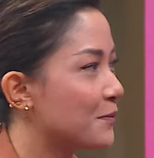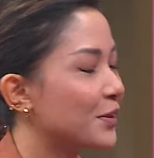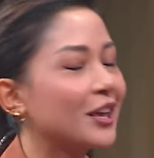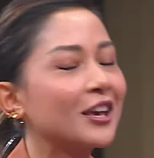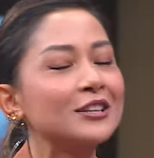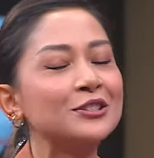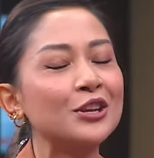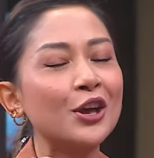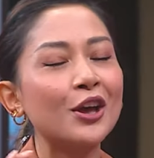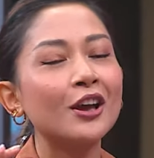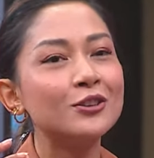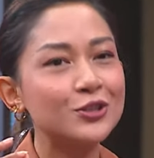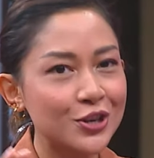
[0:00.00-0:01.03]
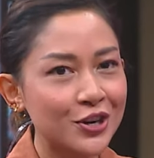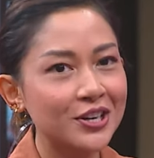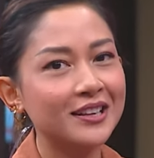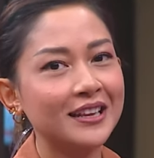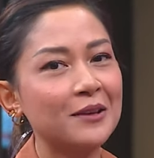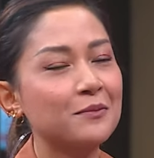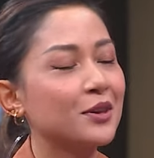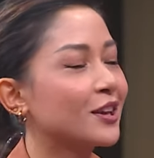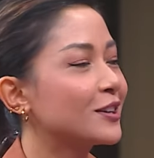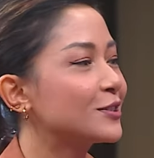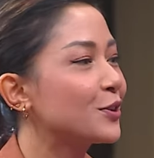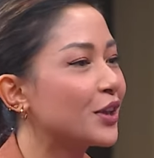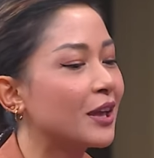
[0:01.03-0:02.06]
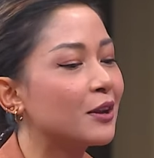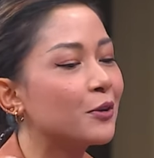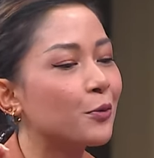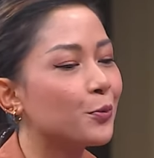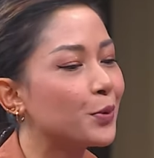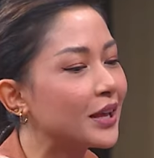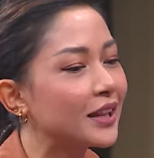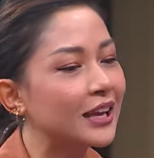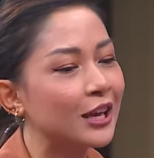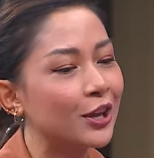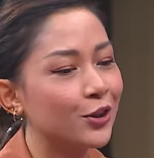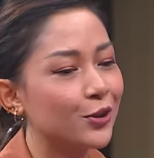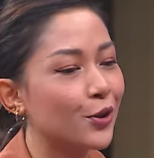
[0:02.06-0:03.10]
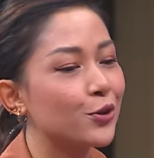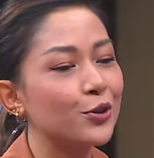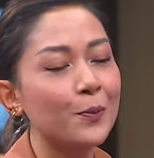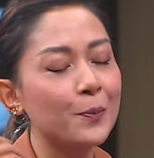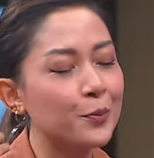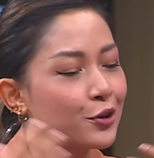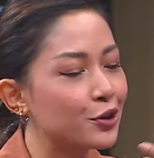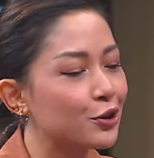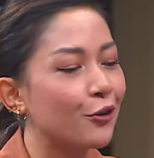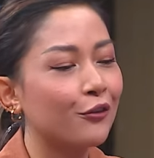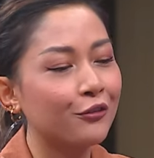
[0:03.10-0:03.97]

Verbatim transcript: Because journaling? Journaling, because you can really, you know, you put your